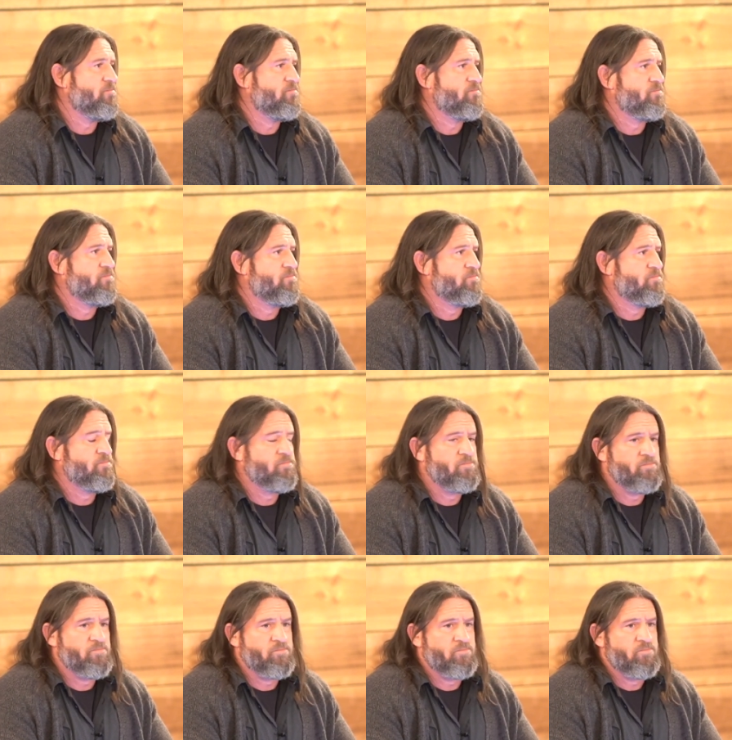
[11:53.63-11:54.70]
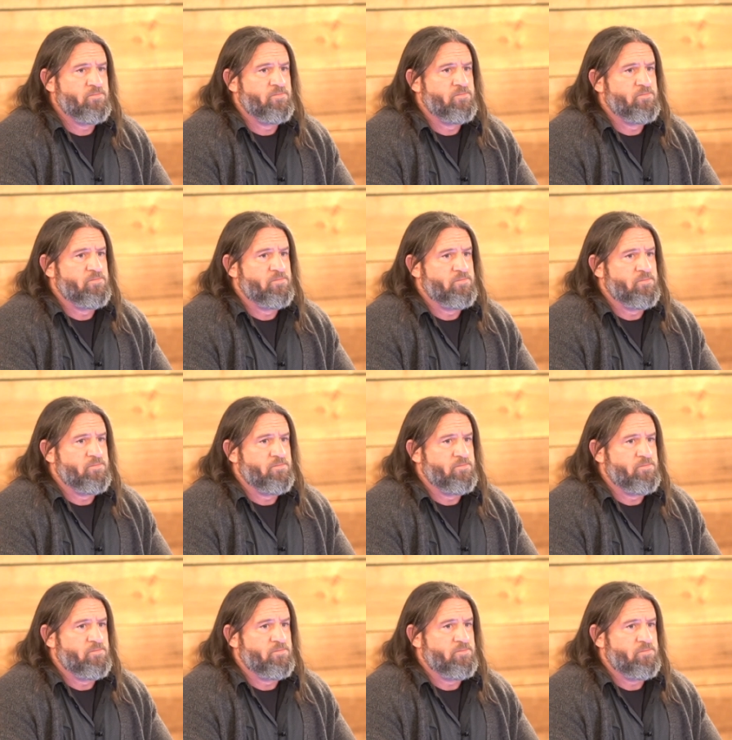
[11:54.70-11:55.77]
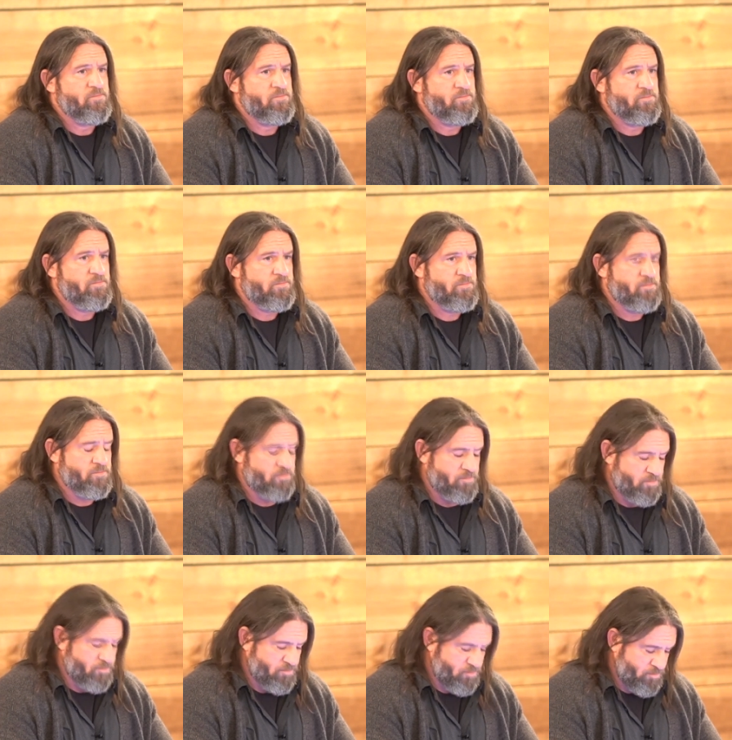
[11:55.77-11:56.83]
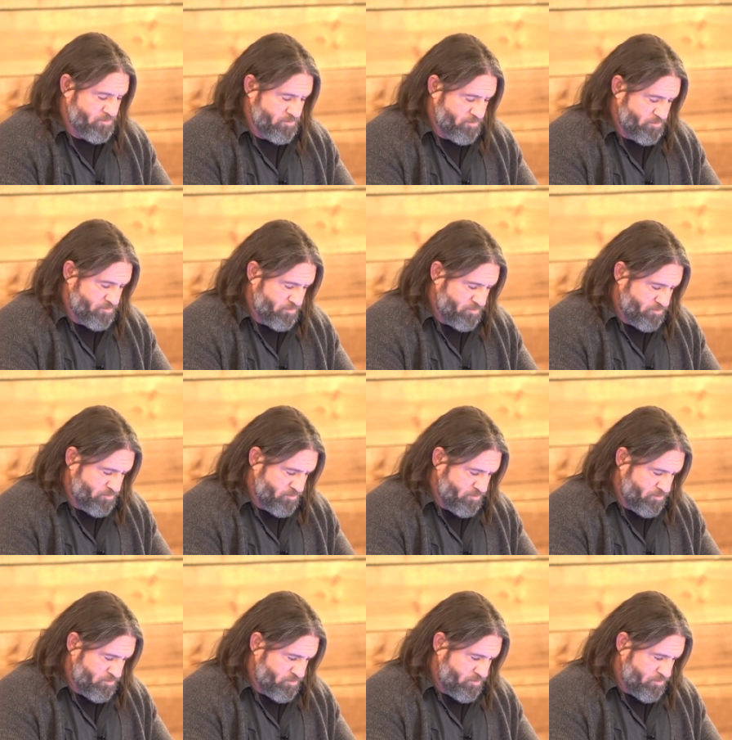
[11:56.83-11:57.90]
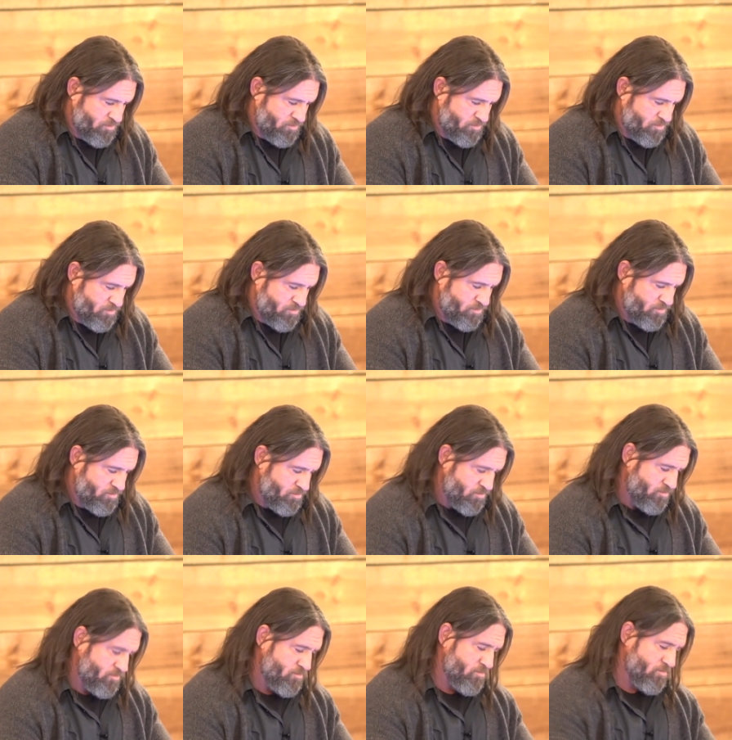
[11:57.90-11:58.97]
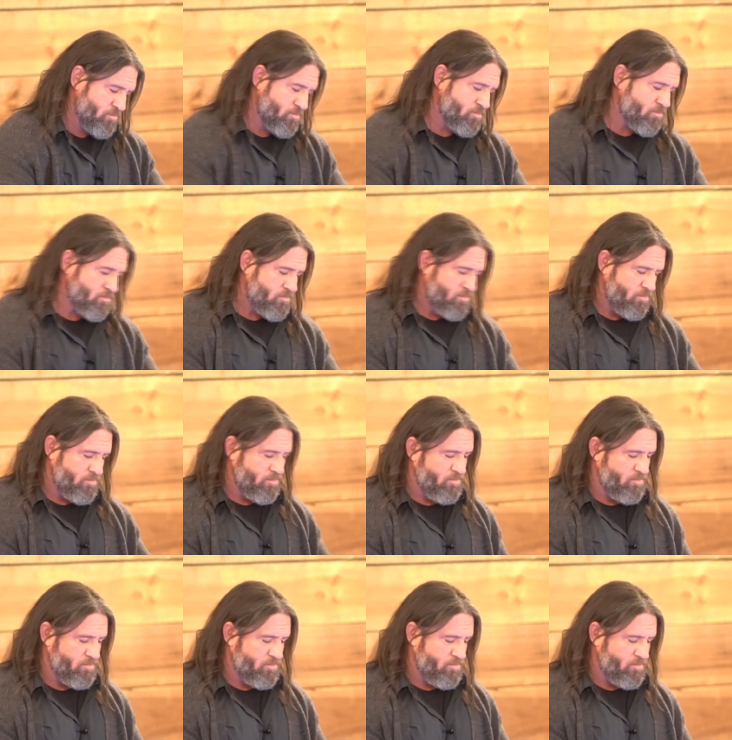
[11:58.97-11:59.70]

No one is speaking in this clip.